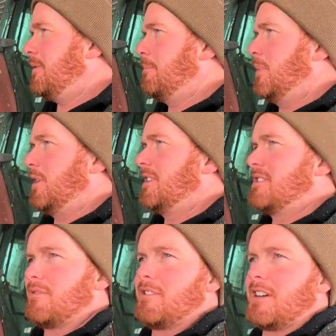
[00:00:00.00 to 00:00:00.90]
Billions
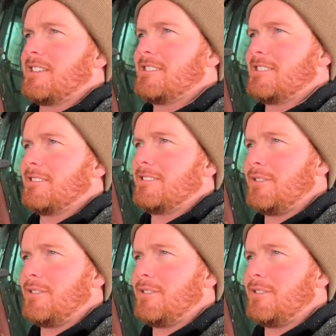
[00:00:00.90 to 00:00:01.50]
of crickets they're